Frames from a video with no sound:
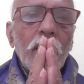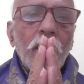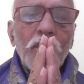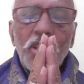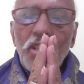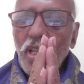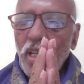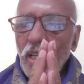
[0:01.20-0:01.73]

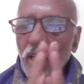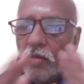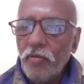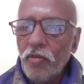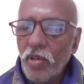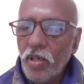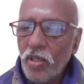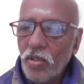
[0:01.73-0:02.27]
Namaste
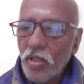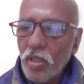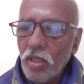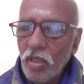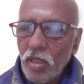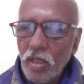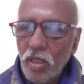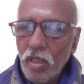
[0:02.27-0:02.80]
viewers,
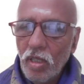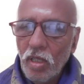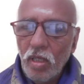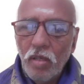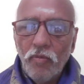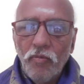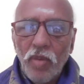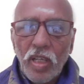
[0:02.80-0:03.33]

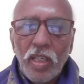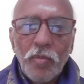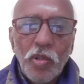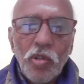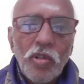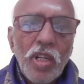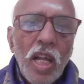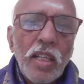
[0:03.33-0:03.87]
welcome
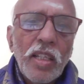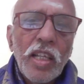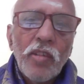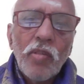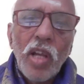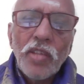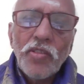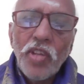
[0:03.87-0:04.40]
to
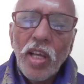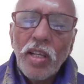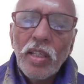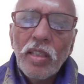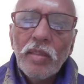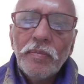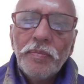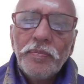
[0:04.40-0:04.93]
Gnanadevula channel.